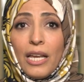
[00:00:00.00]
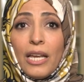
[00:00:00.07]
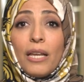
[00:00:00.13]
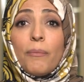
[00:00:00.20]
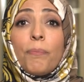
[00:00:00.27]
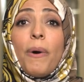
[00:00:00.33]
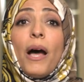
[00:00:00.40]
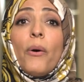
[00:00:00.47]

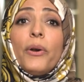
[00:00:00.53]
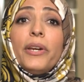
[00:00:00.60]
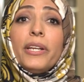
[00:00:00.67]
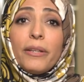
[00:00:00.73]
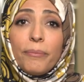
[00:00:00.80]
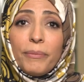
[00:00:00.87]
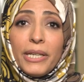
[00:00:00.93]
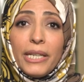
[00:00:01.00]

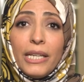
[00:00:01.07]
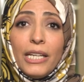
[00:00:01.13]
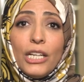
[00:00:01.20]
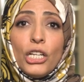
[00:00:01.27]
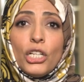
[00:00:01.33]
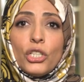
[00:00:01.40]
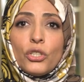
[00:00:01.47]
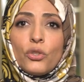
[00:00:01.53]
empowering me
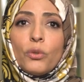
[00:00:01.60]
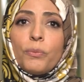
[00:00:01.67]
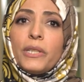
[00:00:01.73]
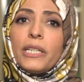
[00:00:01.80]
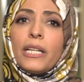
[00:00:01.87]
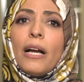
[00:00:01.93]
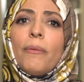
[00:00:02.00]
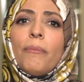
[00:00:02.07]
to
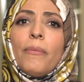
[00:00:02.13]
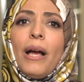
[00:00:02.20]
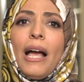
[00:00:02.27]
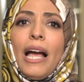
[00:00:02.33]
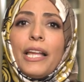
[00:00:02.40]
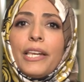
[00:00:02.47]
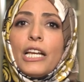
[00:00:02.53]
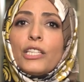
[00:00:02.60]
become
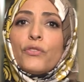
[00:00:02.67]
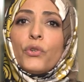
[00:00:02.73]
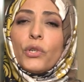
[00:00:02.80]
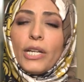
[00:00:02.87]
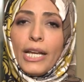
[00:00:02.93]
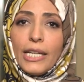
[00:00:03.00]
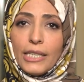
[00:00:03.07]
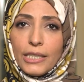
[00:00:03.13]
an
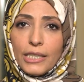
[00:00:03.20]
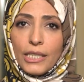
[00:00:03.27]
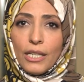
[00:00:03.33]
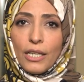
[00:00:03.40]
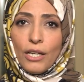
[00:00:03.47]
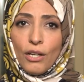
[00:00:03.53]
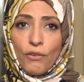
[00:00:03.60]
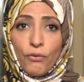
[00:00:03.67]
advocate
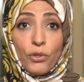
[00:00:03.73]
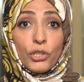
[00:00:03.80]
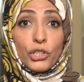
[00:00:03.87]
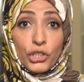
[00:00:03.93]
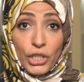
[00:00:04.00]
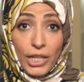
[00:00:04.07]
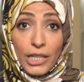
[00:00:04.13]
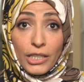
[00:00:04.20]
for
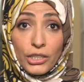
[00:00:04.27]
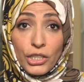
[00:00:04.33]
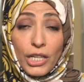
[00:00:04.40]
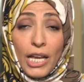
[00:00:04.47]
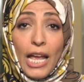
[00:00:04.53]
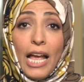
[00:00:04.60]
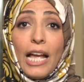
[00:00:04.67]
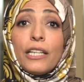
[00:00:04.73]
change
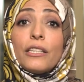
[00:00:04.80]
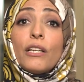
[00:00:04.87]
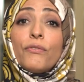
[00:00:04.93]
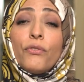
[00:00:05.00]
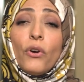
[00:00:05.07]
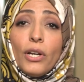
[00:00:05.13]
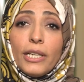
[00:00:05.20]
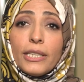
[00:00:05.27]
and a
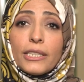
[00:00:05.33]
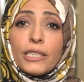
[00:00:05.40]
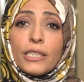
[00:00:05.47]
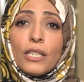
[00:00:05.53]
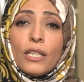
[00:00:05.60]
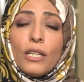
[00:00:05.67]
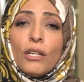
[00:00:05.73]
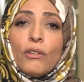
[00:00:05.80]
voice
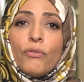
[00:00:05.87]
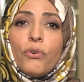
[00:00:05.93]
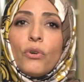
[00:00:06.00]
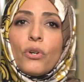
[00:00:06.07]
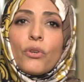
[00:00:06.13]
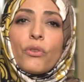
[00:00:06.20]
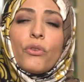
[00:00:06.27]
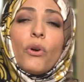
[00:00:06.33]

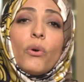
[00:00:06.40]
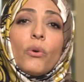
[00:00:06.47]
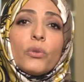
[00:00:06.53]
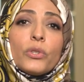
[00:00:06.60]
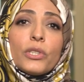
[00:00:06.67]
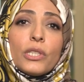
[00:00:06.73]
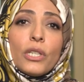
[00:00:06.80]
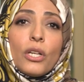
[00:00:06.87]
for
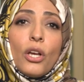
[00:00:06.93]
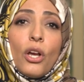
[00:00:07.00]
those